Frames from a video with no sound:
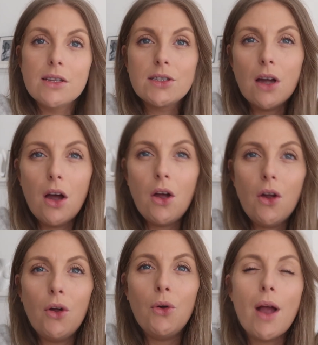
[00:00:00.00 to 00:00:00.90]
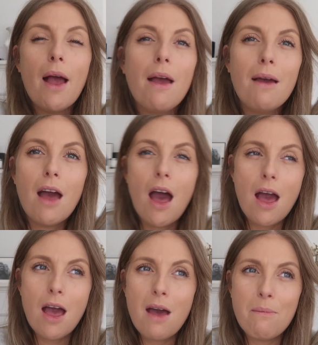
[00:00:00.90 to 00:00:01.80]
So
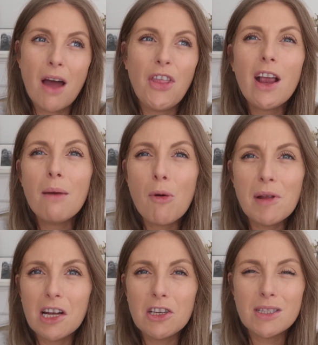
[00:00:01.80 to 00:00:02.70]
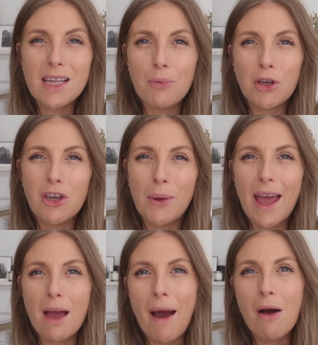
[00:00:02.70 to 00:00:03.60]
um, I think I'm probably going to do a separate
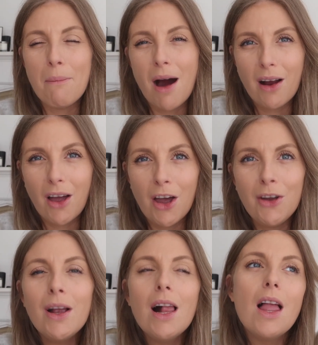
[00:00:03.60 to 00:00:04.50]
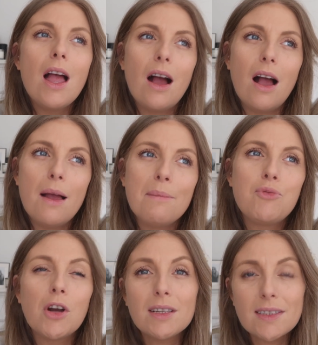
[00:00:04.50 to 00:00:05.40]
Q&A about Margot. Um,
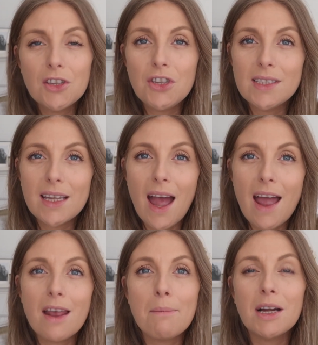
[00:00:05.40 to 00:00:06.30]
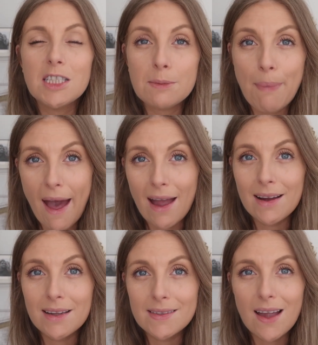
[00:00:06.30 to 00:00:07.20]
products I use again, my
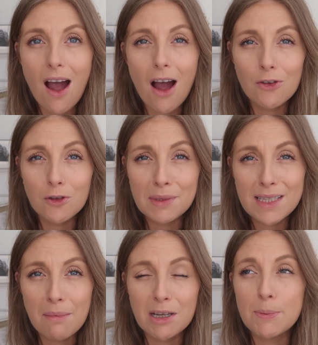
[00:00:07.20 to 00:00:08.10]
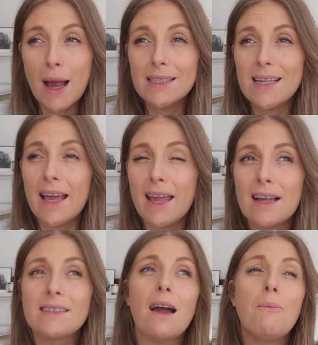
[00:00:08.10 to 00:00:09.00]
Spanx, 100% my Spanx
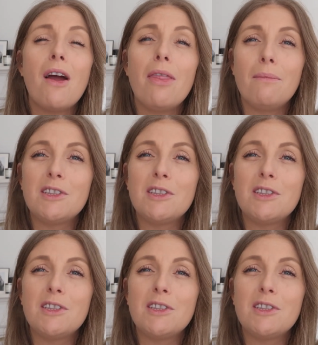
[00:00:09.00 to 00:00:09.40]
leggings. I'm wearing